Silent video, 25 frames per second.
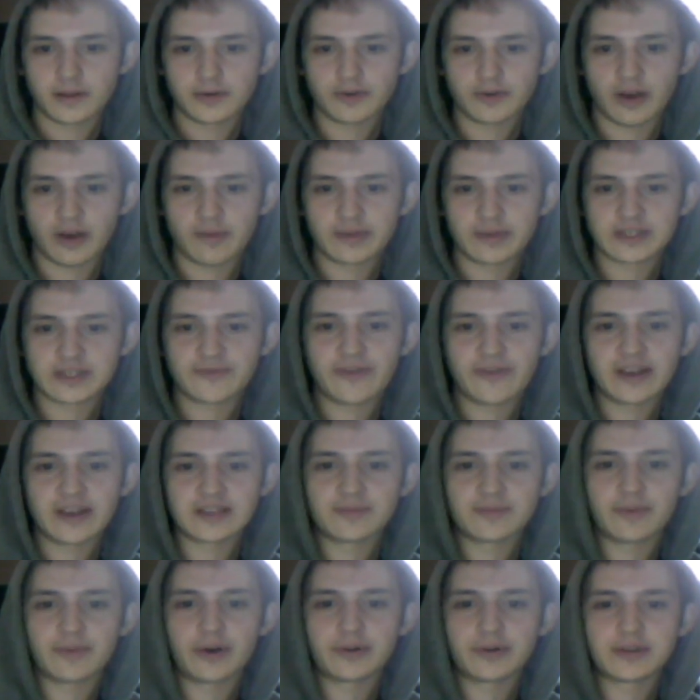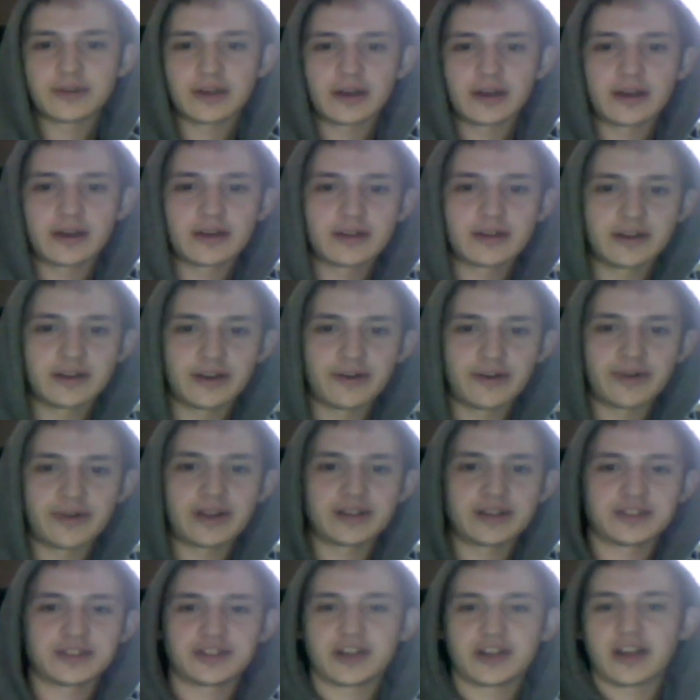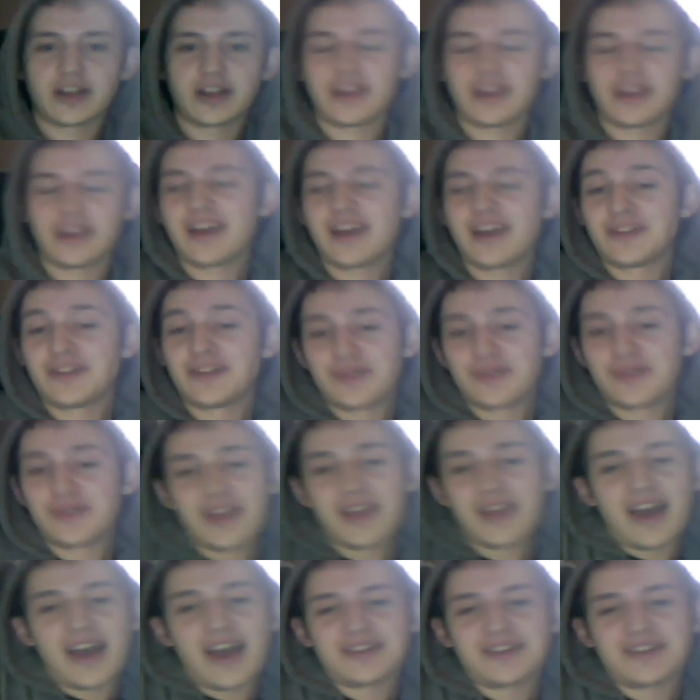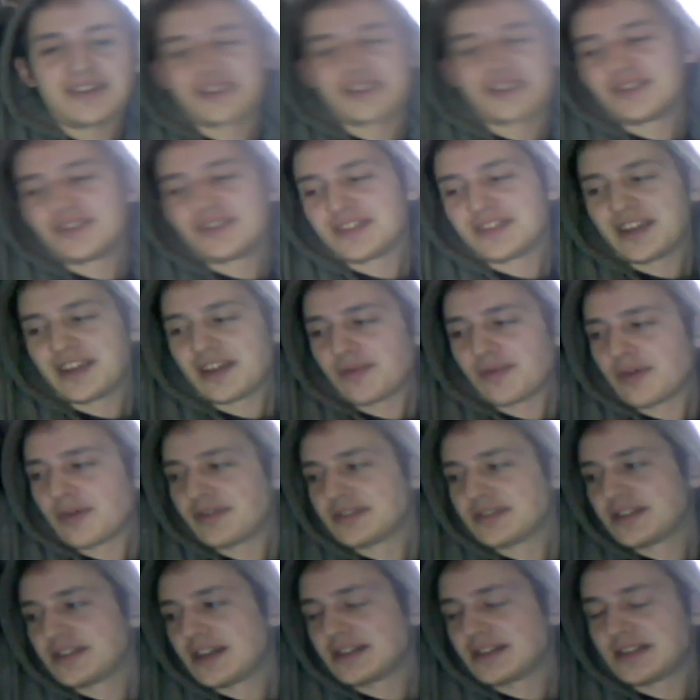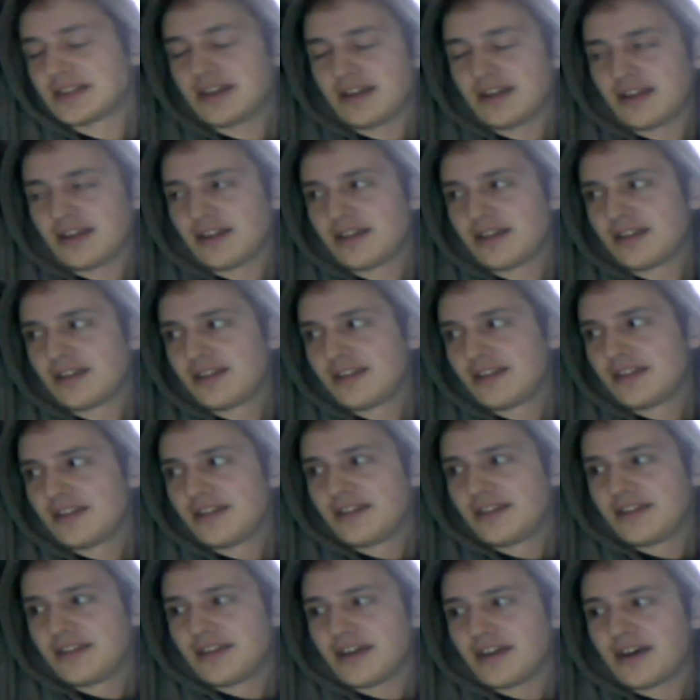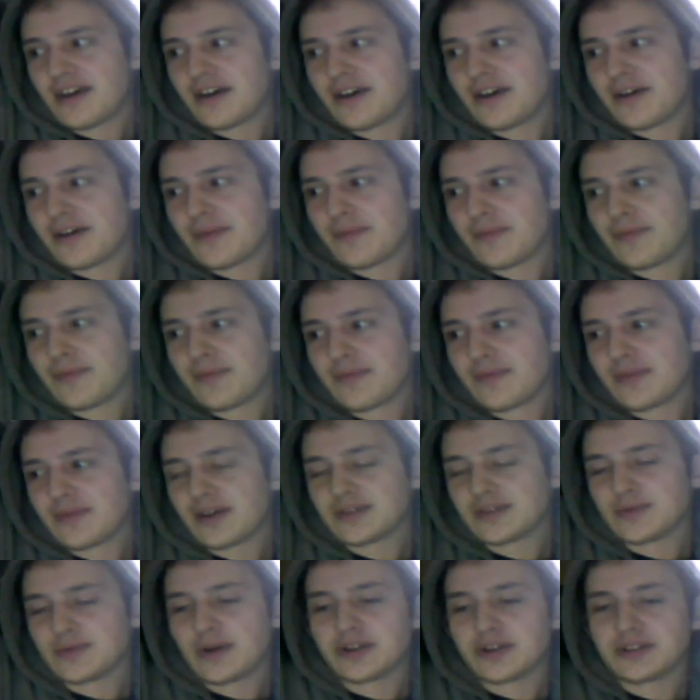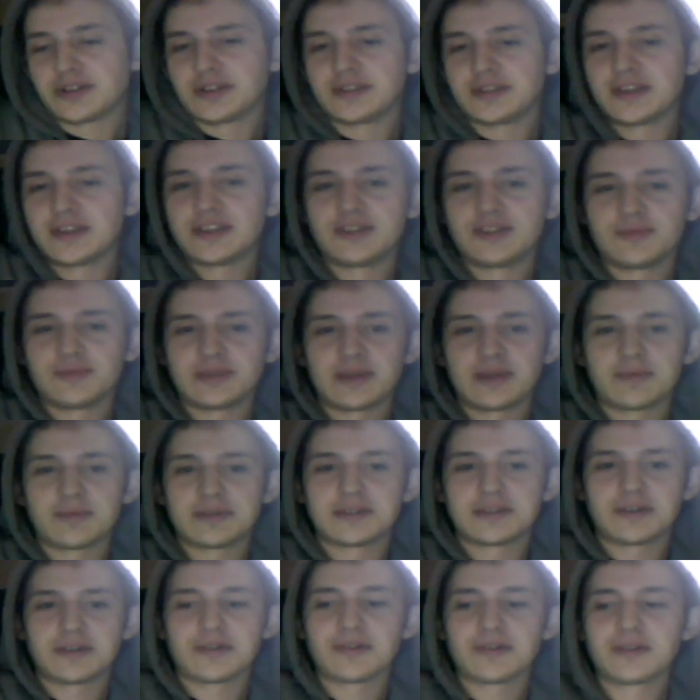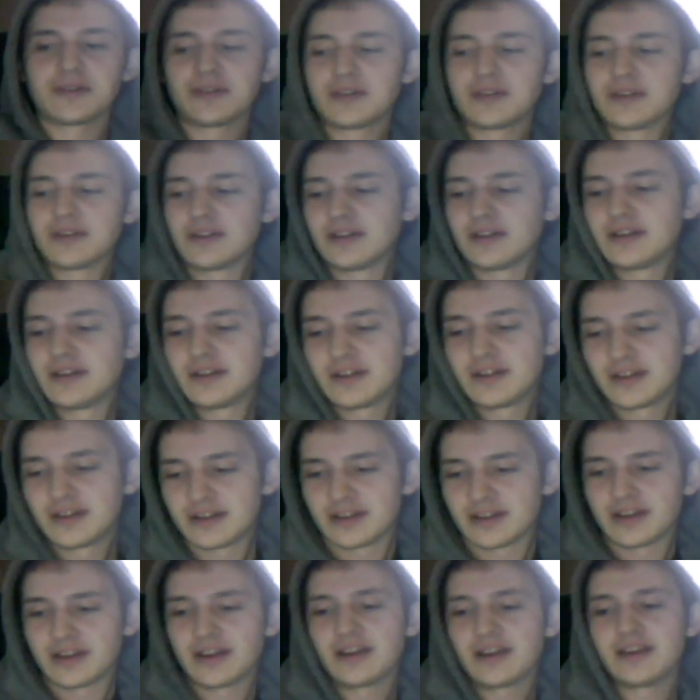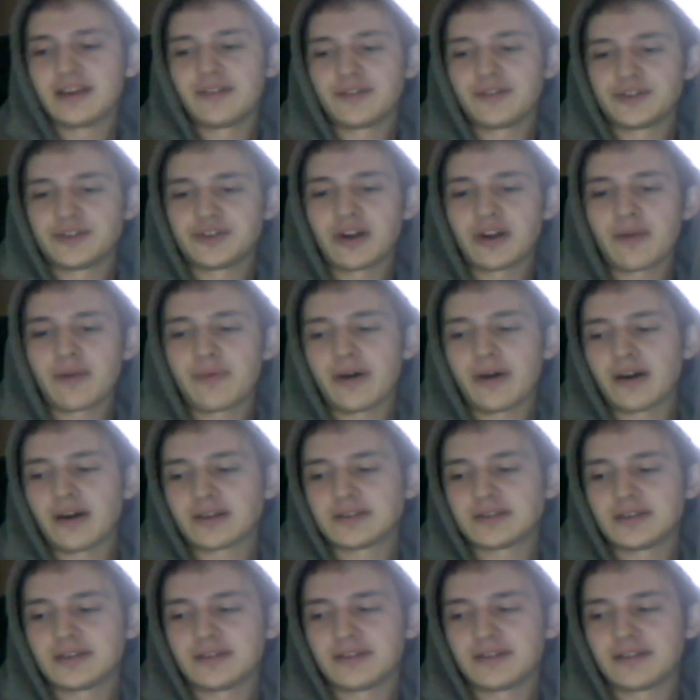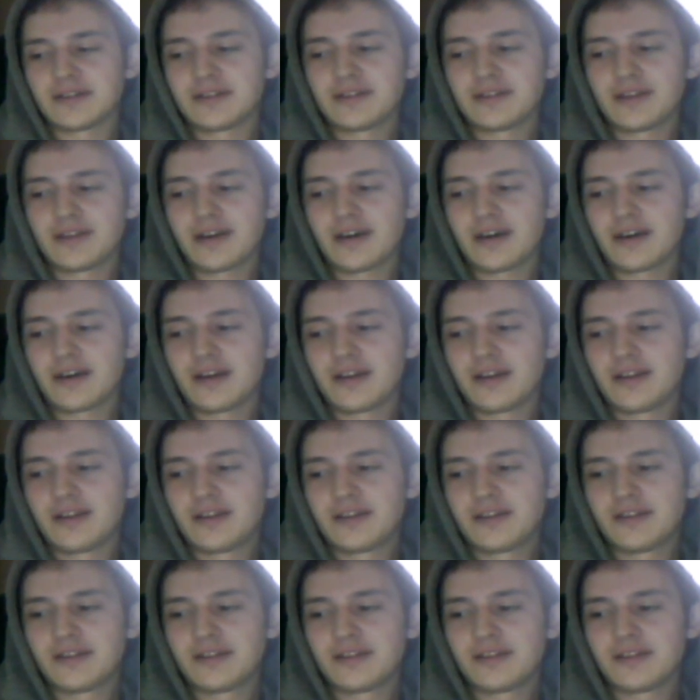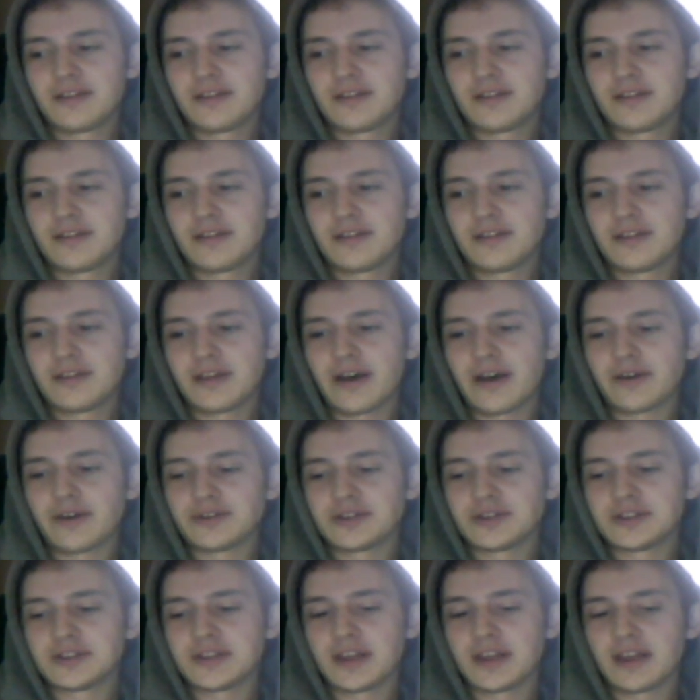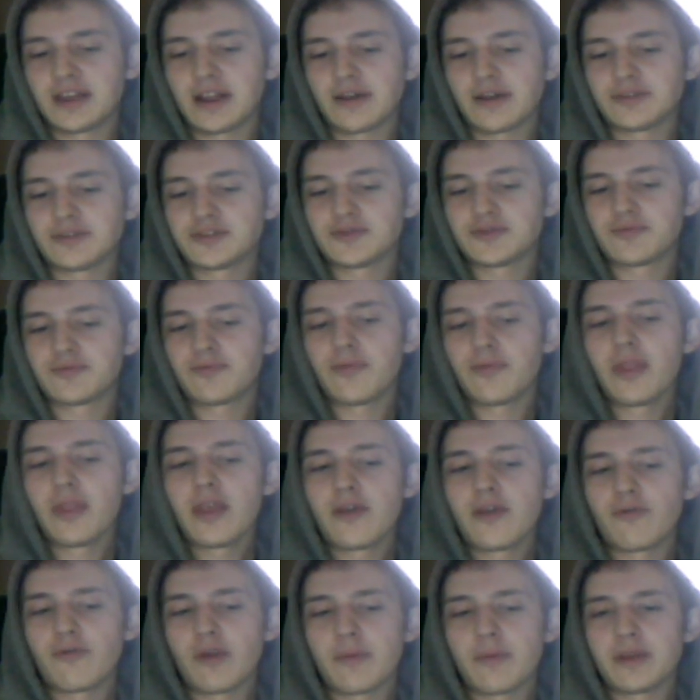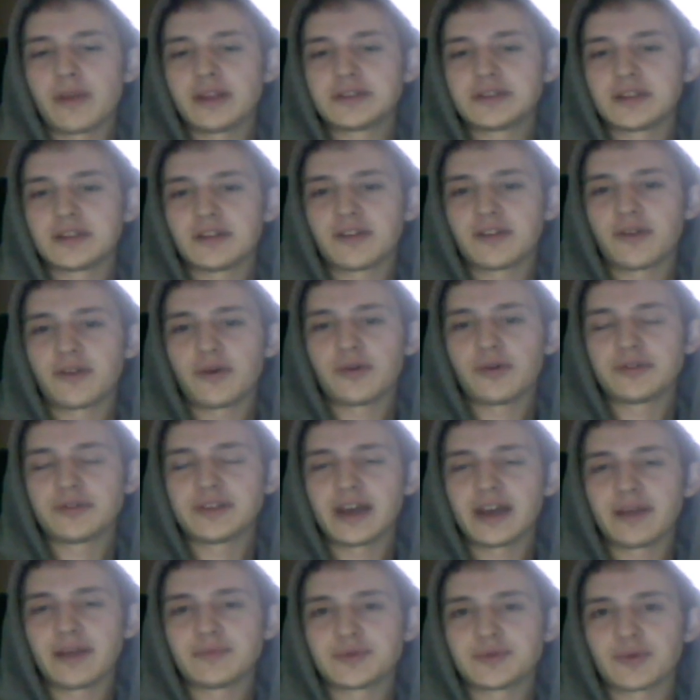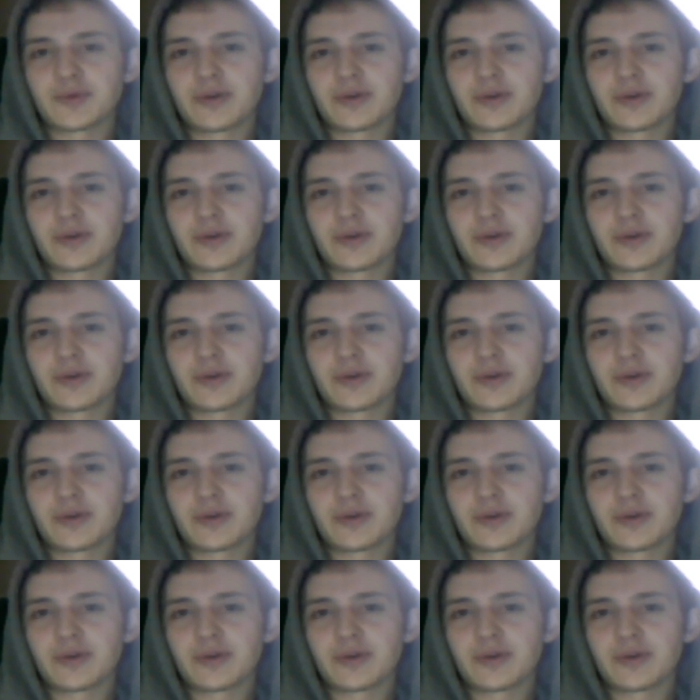Do I miss FaZe Mota, known as Check? Yeah, dude. I was actually just thinking about this last night. I was watching Zedjum's episode in the Dropbox, and I was just reminiscing to the old times